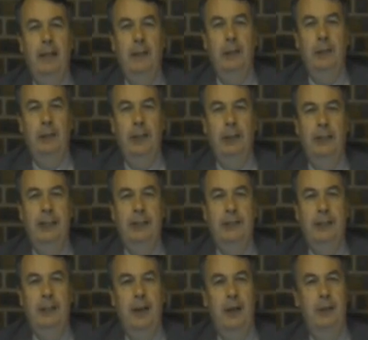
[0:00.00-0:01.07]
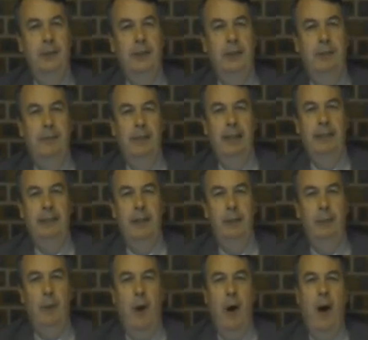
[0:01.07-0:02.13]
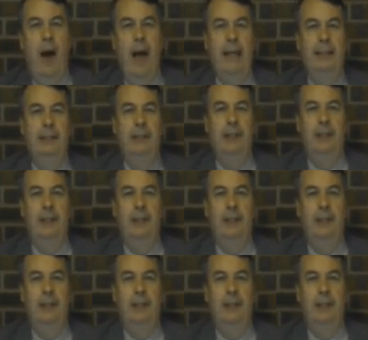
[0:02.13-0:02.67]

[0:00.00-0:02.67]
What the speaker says: Not just exclusively to the wise,